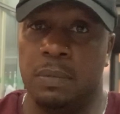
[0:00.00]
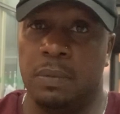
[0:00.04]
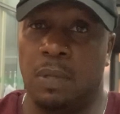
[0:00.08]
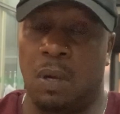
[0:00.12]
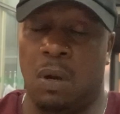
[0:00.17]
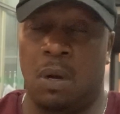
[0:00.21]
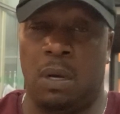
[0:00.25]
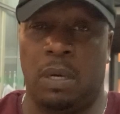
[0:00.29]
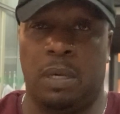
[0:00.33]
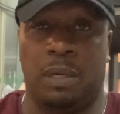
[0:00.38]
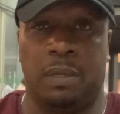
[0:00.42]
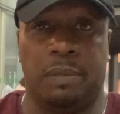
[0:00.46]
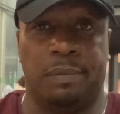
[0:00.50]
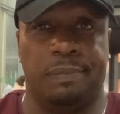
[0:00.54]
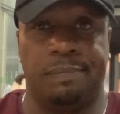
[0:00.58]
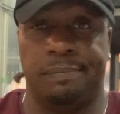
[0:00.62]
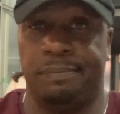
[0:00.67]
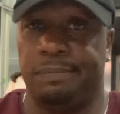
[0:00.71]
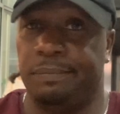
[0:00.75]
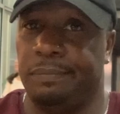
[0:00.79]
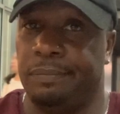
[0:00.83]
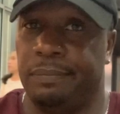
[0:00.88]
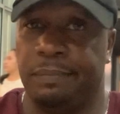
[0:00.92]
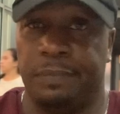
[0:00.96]
or
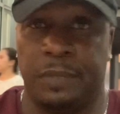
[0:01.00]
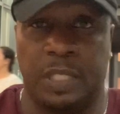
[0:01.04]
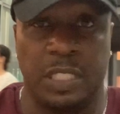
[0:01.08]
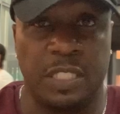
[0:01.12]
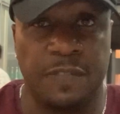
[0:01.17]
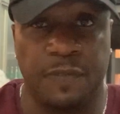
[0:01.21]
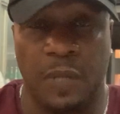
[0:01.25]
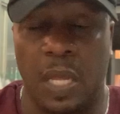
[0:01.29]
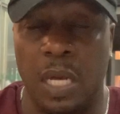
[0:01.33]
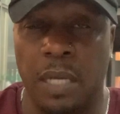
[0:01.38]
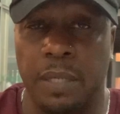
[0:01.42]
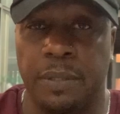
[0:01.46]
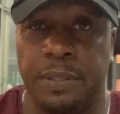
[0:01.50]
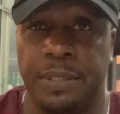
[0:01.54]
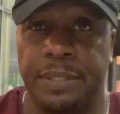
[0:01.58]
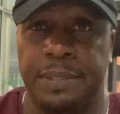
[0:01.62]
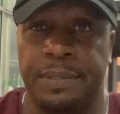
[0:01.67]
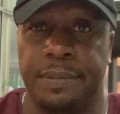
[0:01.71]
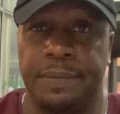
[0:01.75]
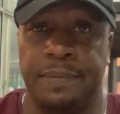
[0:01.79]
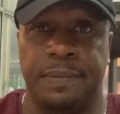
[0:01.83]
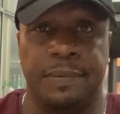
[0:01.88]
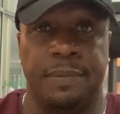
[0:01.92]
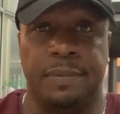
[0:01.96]
this vlogger
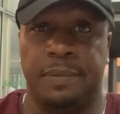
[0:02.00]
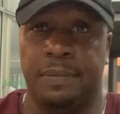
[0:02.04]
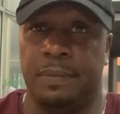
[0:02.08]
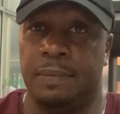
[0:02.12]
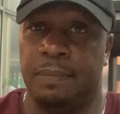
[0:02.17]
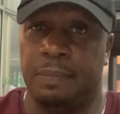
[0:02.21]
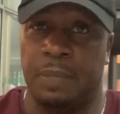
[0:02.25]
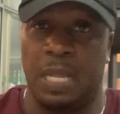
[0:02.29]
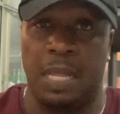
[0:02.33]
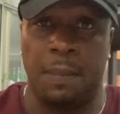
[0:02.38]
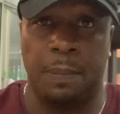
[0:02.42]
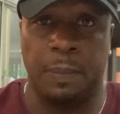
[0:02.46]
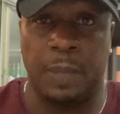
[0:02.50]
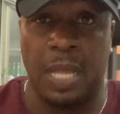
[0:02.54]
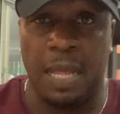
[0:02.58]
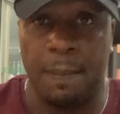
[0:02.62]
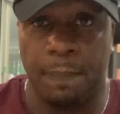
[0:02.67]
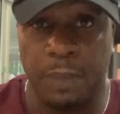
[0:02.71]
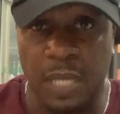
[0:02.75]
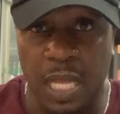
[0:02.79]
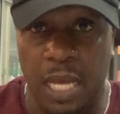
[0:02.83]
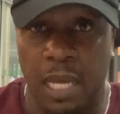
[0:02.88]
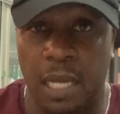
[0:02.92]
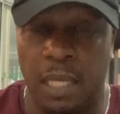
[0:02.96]
blah blah
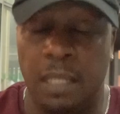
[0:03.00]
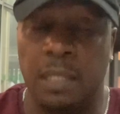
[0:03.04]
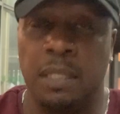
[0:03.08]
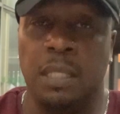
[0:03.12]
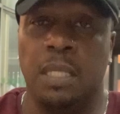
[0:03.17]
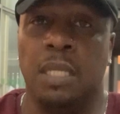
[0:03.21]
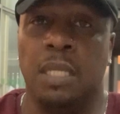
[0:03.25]
blah.